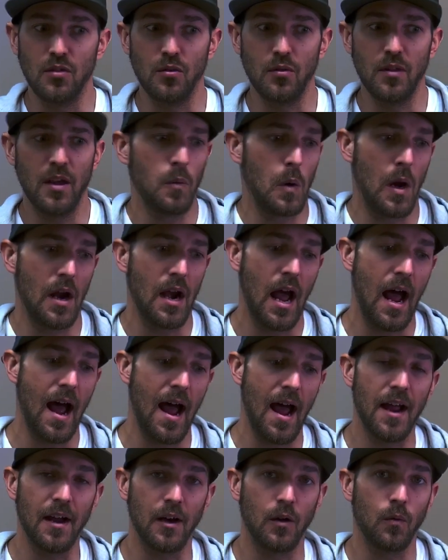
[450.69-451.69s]
They want
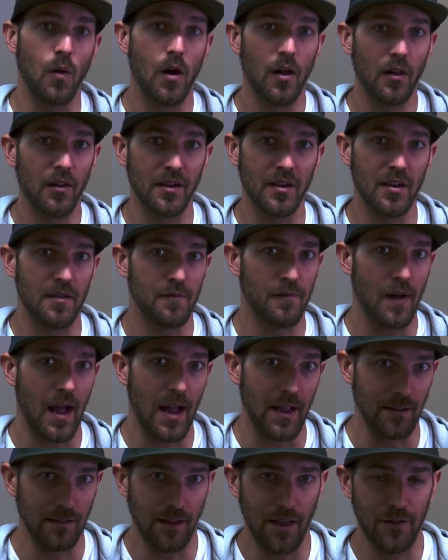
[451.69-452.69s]
high quality,
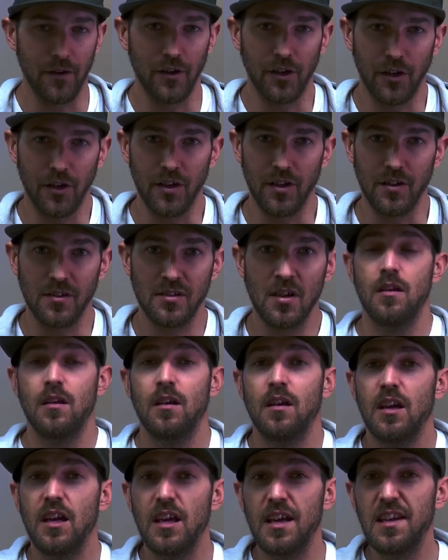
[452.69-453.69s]
fine leather goods.
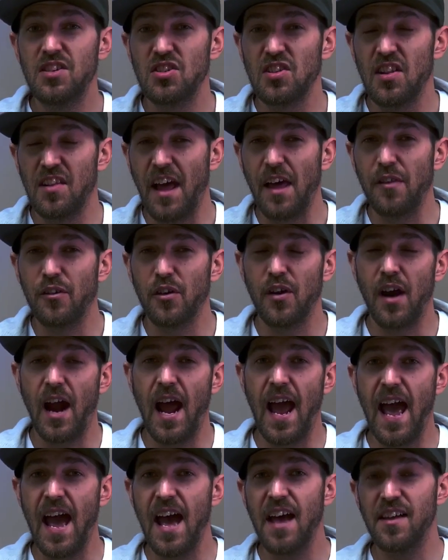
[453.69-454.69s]
Each leather
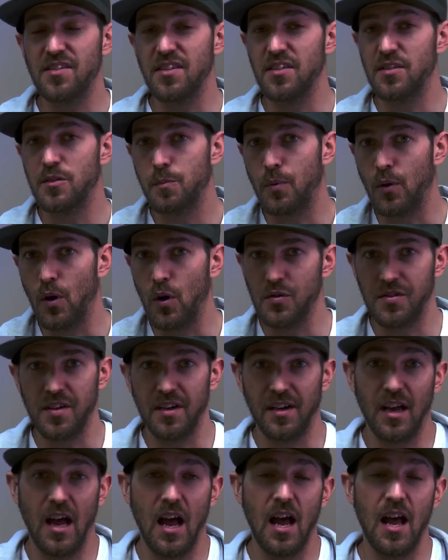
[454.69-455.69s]
has its pros and
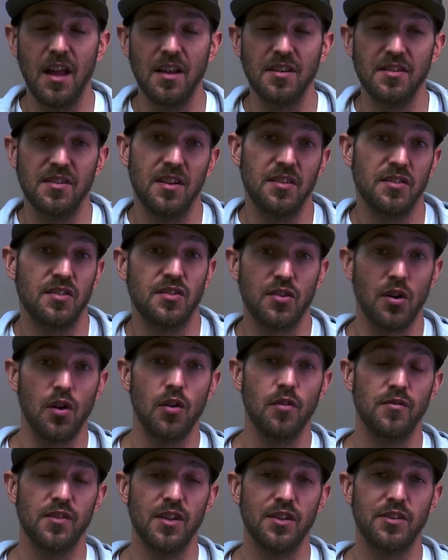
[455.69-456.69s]
cons and
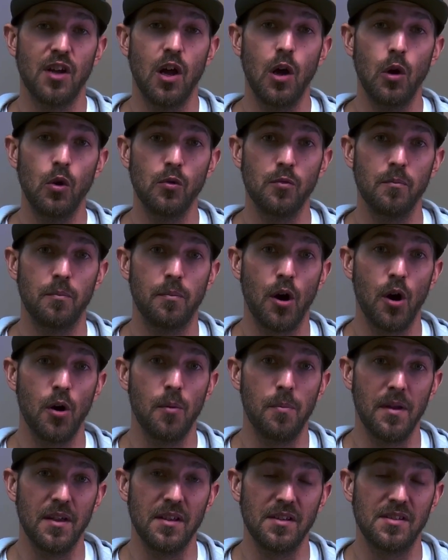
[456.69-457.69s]
serves its own
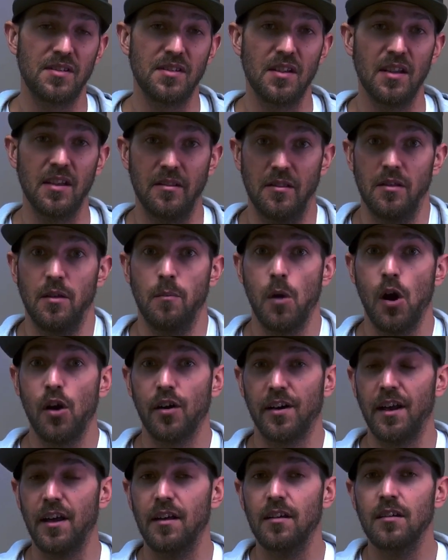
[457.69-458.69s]
purpose in the
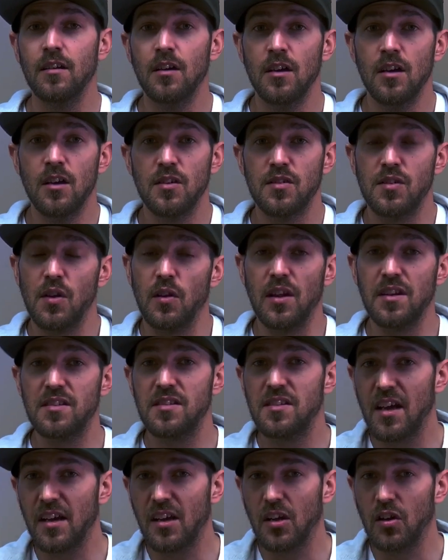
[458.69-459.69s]
market. So let's
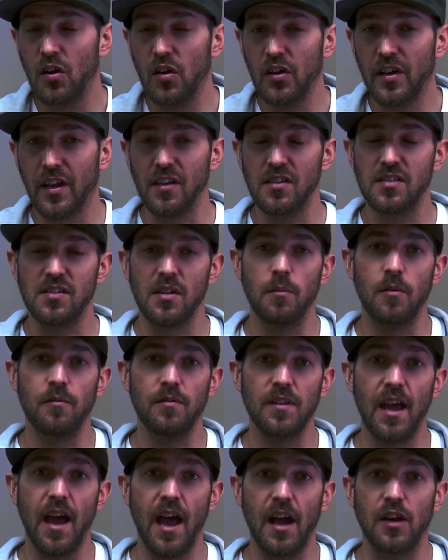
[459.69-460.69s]
take a look at some of
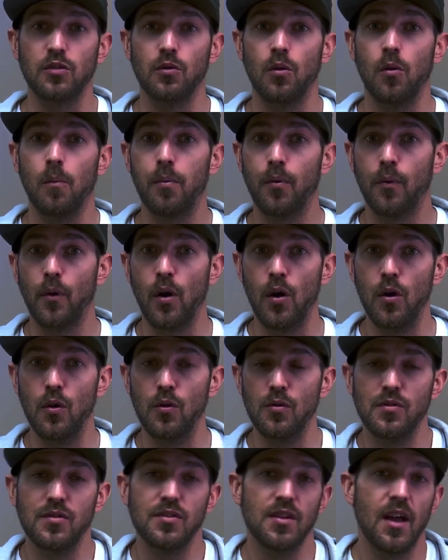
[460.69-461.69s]
the actual
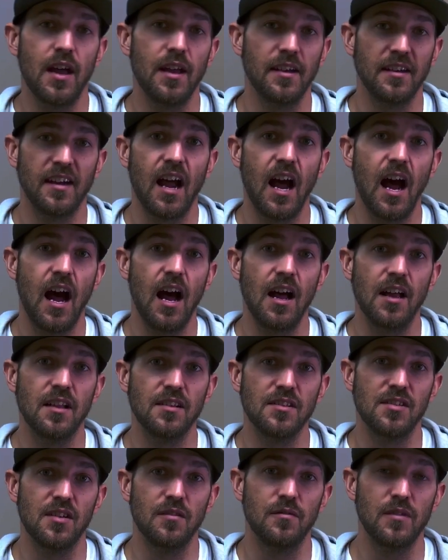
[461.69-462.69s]
pros and
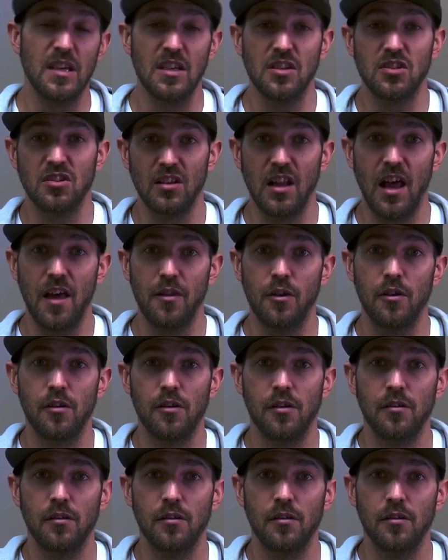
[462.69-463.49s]
cons of each leather.